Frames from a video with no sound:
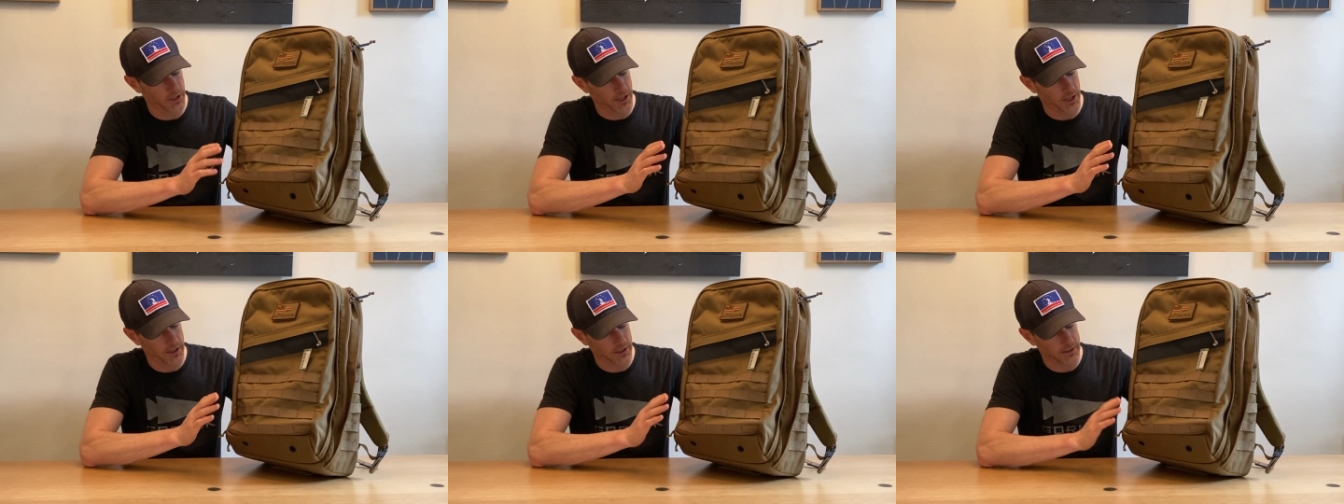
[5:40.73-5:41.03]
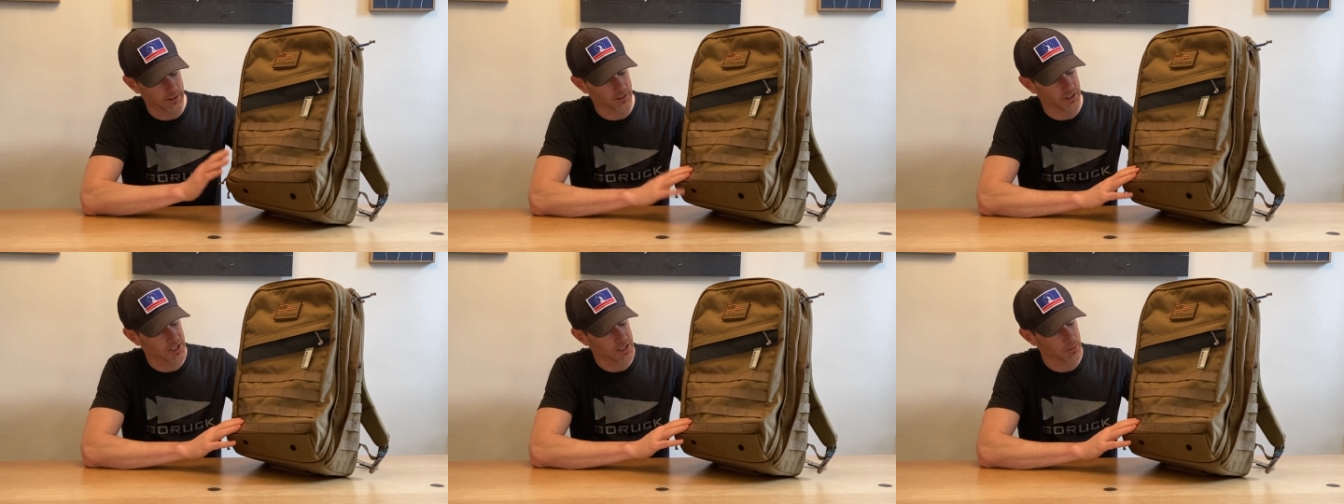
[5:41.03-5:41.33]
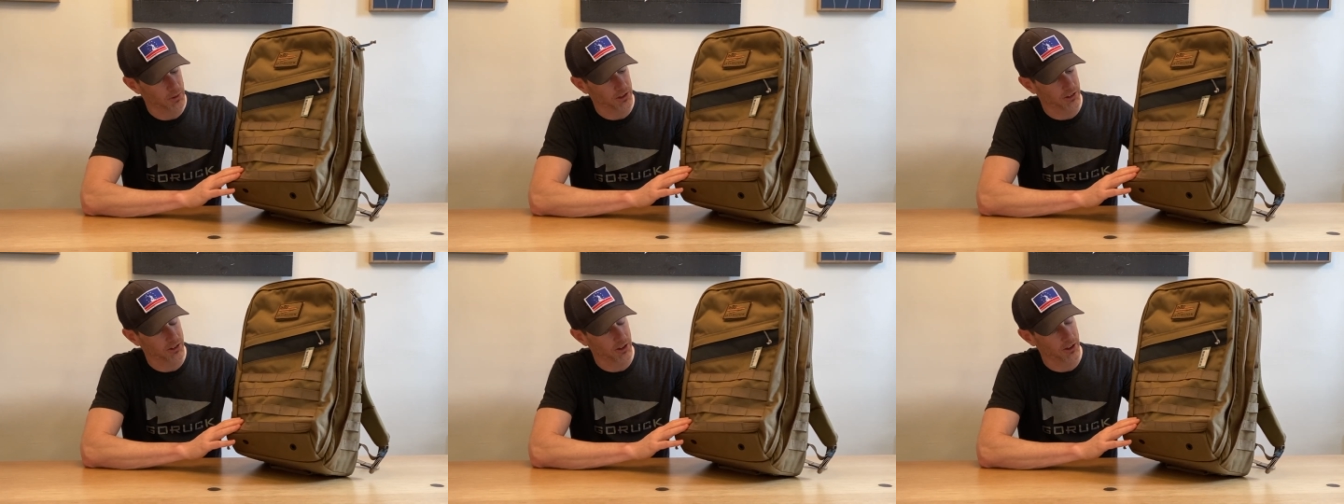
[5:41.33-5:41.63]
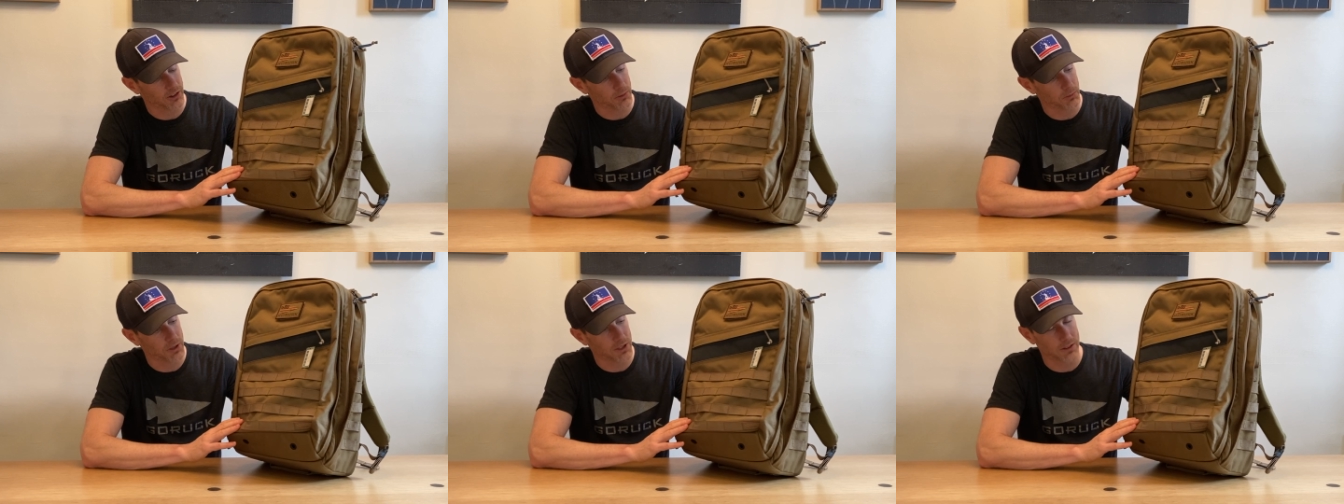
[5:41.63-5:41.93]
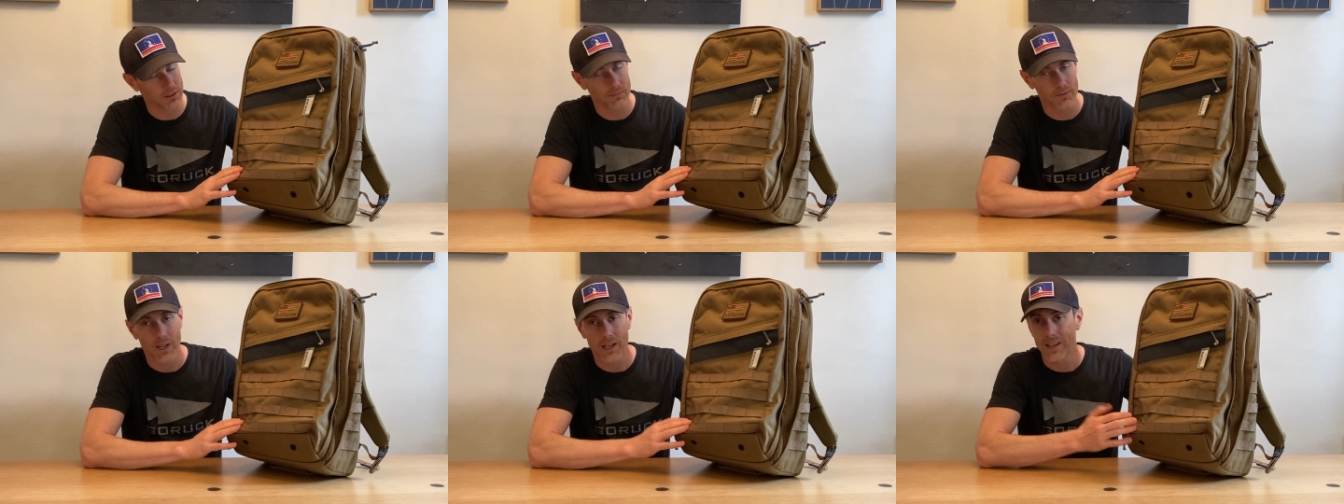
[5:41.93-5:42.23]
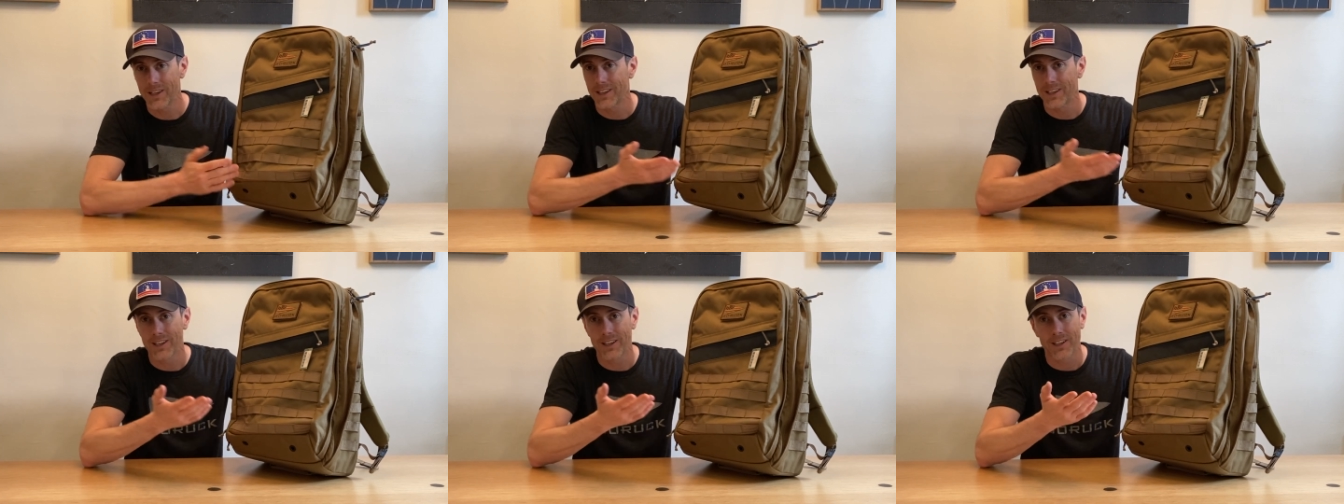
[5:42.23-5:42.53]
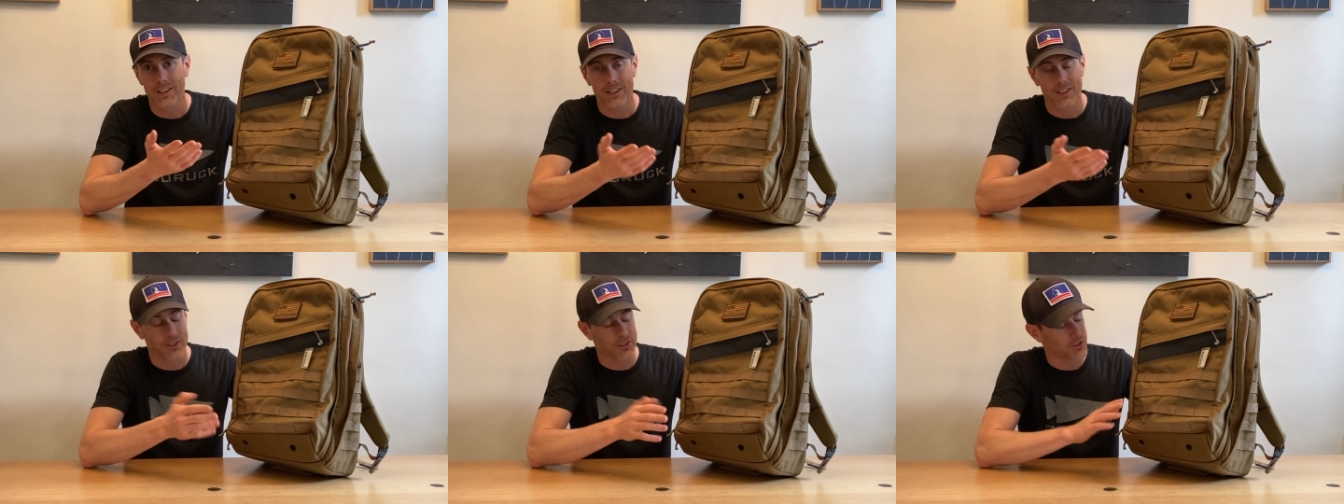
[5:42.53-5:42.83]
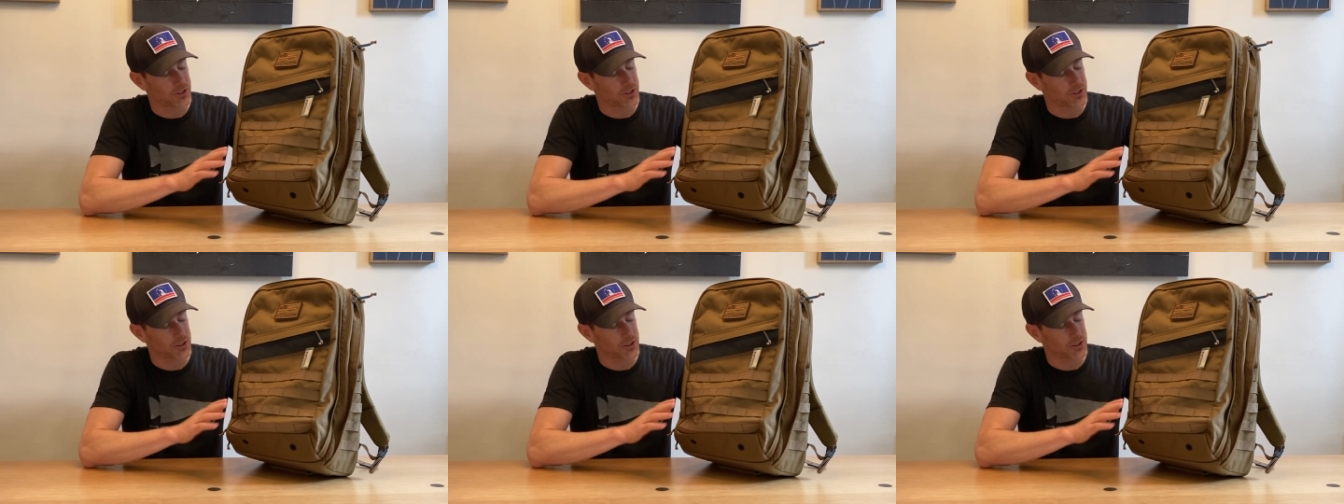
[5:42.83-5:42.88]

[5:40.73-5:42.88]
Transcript: and Team Assessment. It's